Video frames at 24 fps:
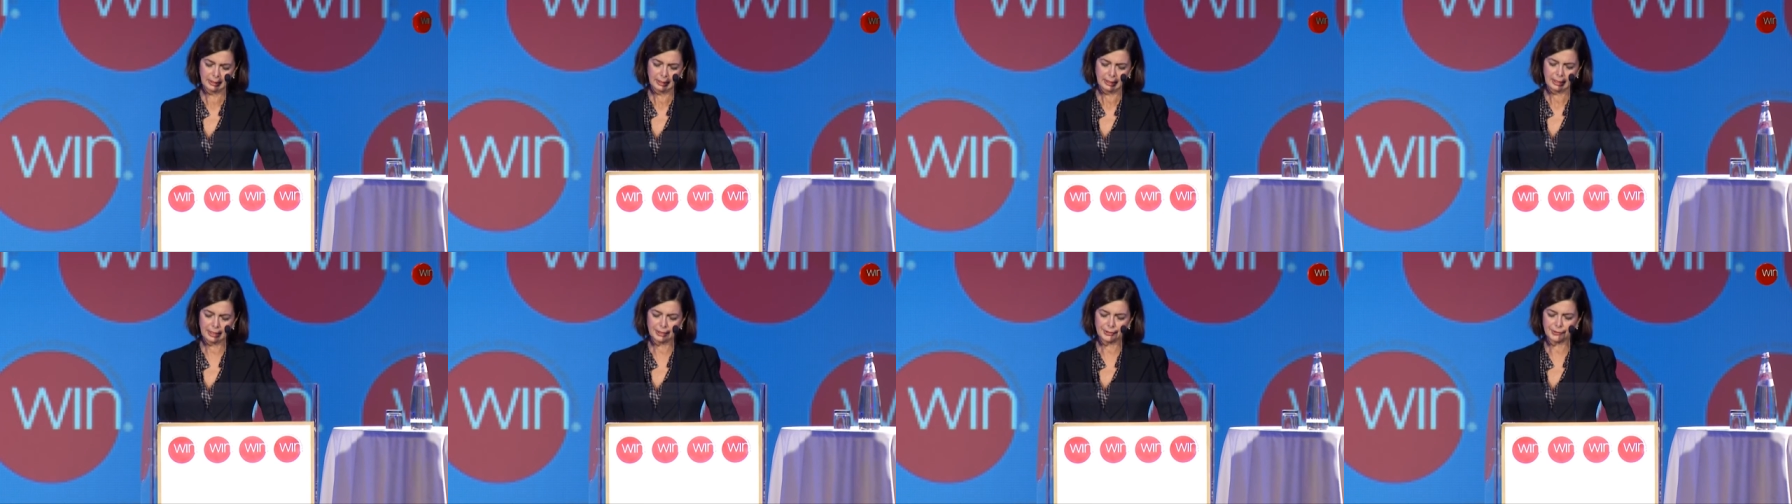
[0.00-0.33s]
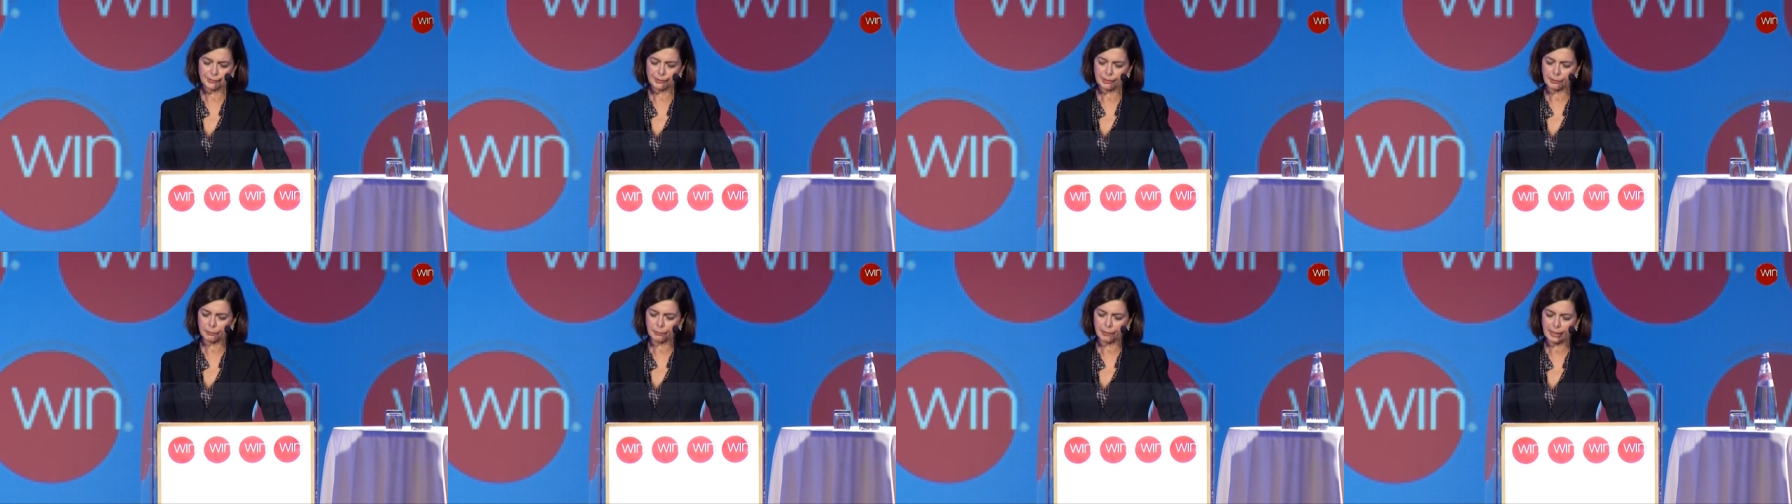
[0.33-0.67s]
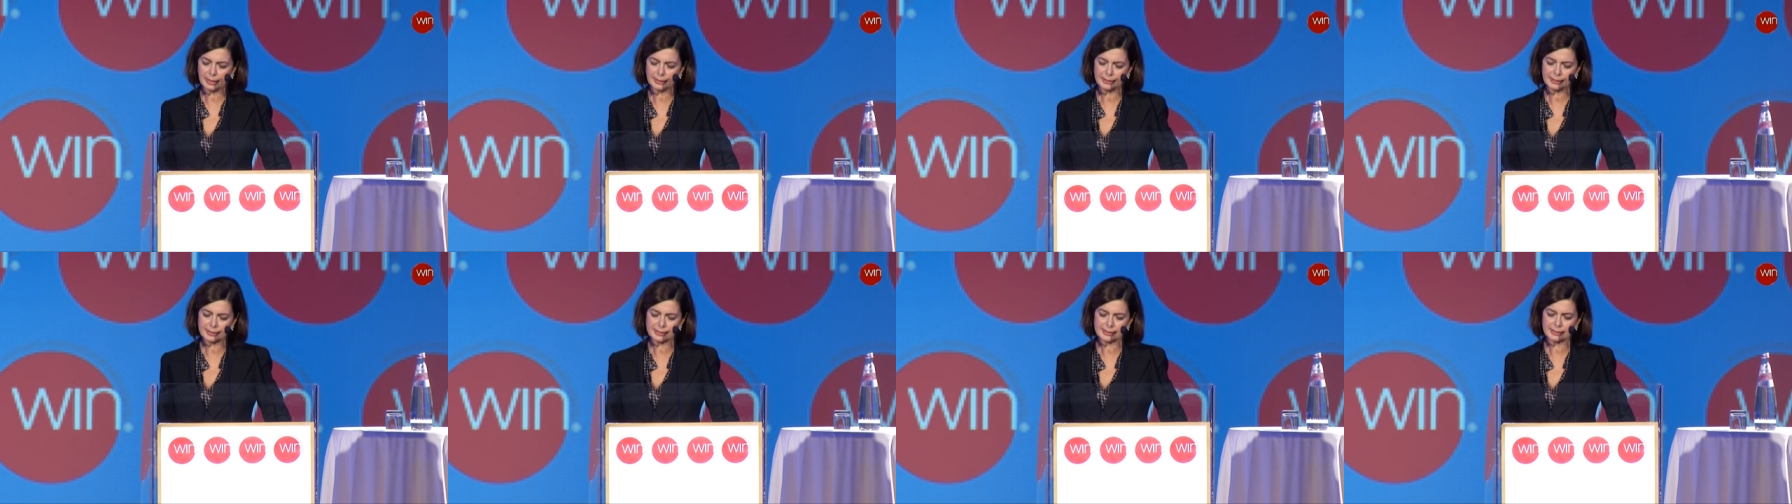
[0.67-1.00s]
and
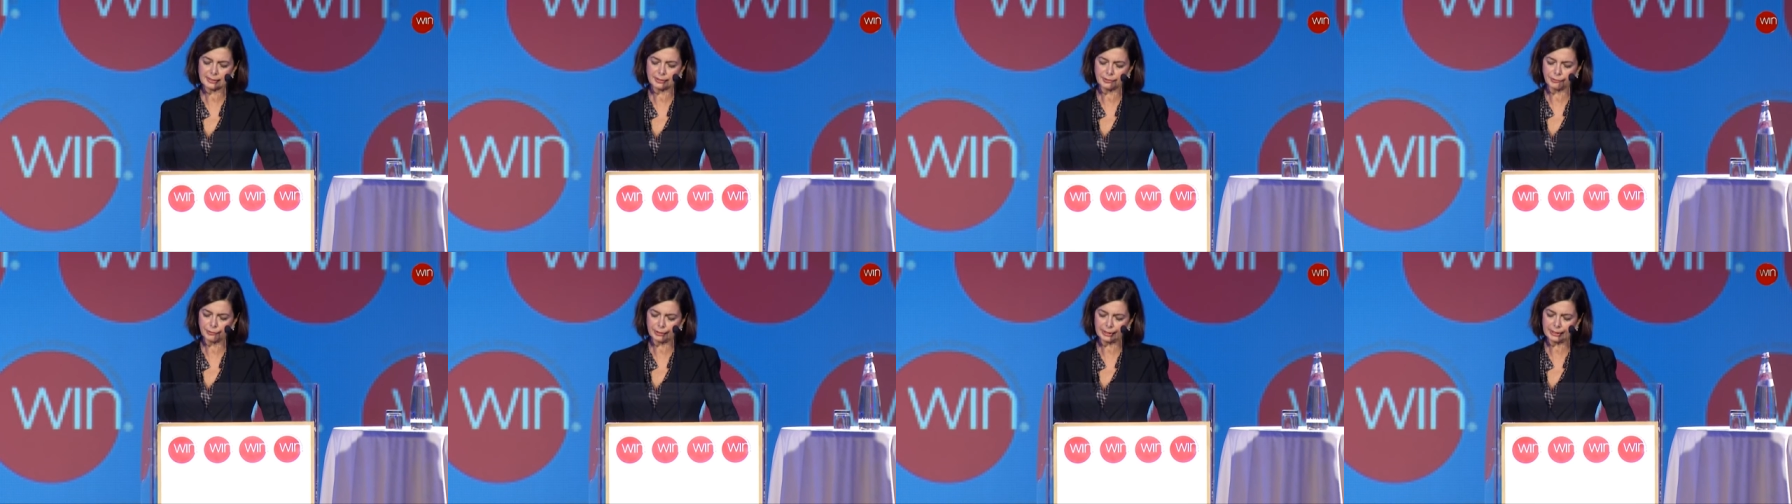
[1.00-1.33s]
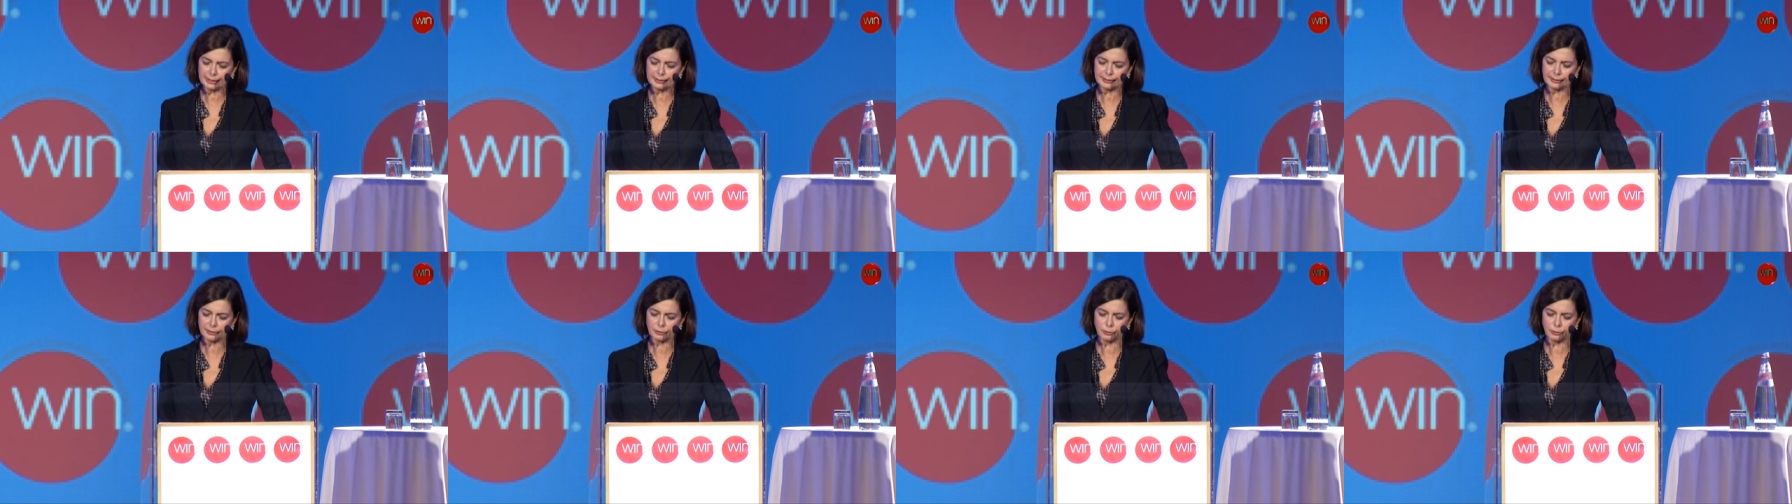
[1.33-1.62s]
requires greater